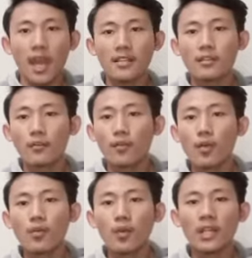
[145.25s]
As the
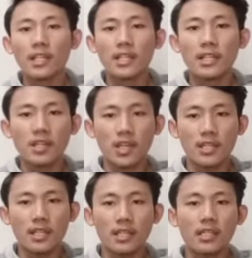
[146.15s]
flow rate
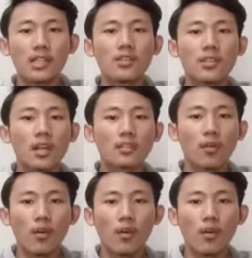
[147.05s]
increases, the discharge